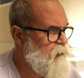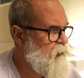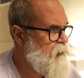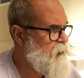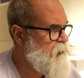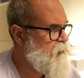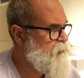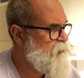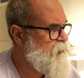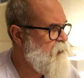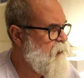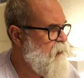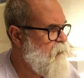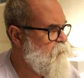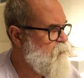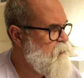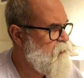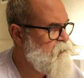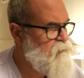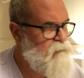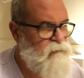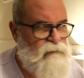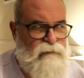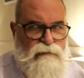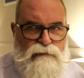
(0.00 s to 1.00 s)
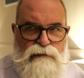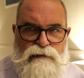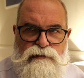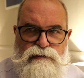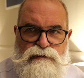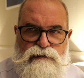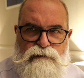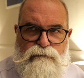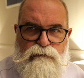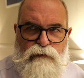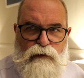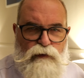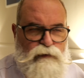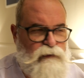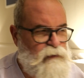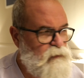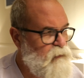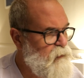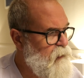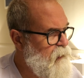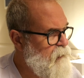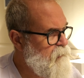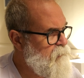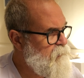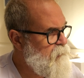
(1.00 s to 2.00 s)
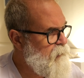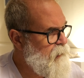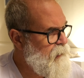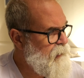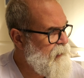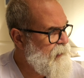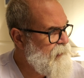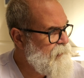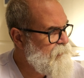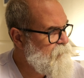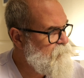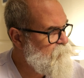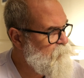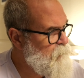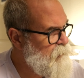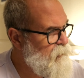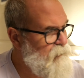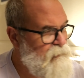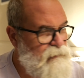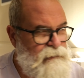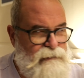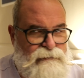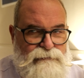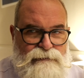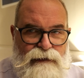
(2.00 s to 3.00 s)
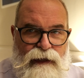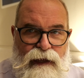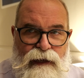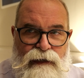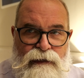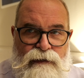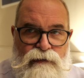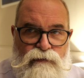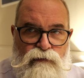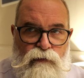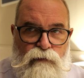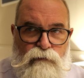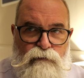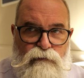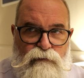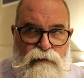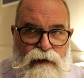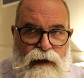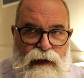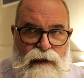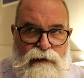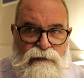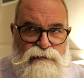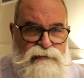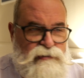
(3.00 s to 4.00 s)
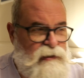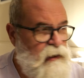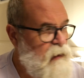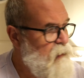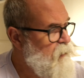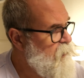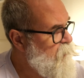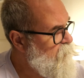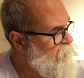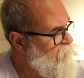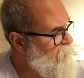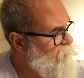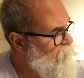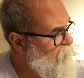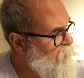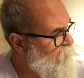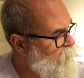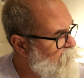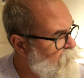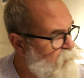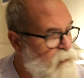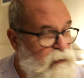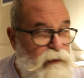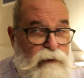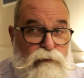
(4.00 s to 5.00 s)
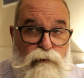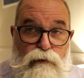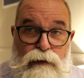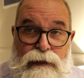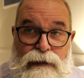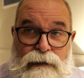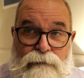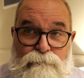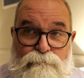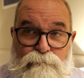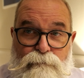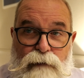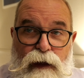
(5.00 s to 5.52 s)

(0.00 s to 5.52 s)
and I went to Digiphoto and they lent me this Elinchrom flash, the 3.